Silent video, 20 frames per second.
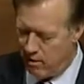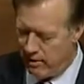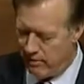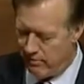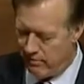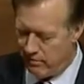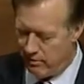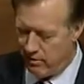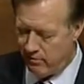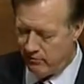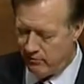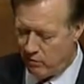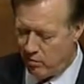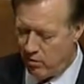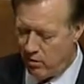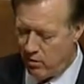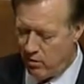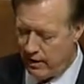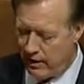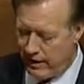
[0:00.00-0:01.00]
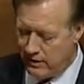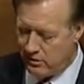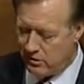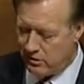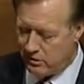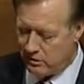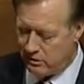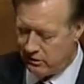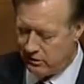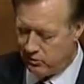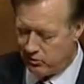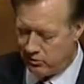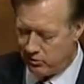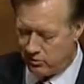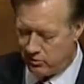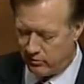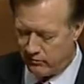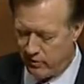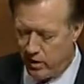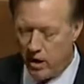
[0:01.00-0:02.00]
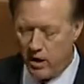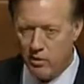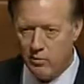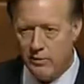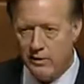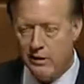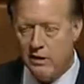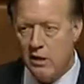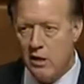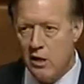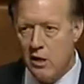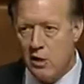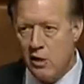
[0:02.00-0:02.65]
and therefore agencies which are following,